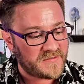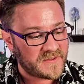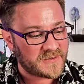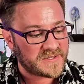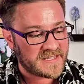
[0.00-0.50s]
be
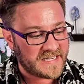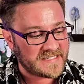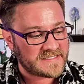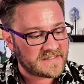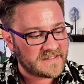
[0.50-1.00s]
filled with
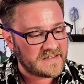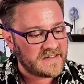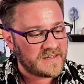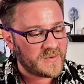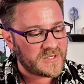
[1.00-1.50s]
light.
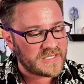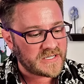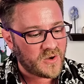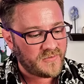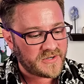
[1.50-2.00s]
When you
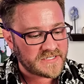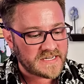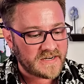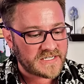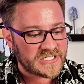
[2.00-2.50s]
let go of your
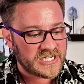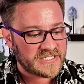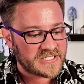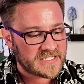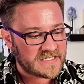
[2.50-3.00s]
desire to
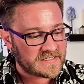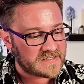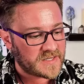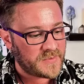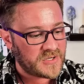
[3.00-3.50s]
change
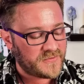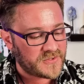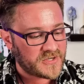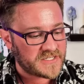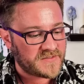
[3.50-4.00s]
things, a
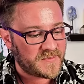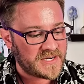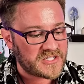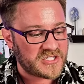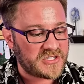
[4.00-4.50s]
beautiful
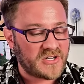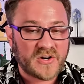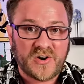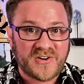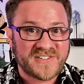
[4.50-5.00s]
transformation
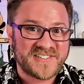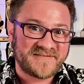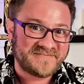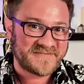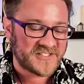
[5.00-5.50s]

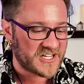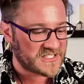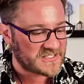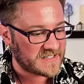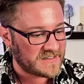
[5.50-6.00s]
occurs.
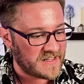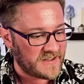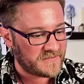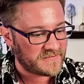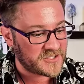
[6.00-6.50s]
Just
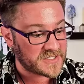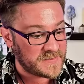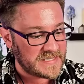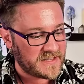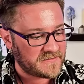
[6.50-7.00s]
love.
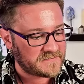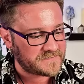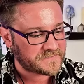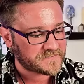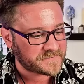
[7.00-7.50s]
Just be love.
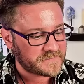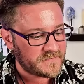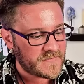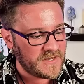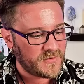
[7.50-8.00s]

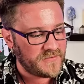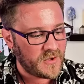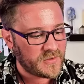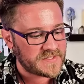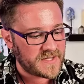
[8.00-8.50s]
If we
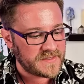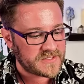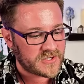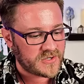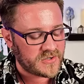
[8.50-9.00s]
focus on the
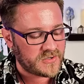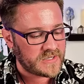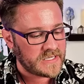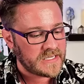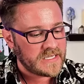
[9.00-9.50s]
eternal,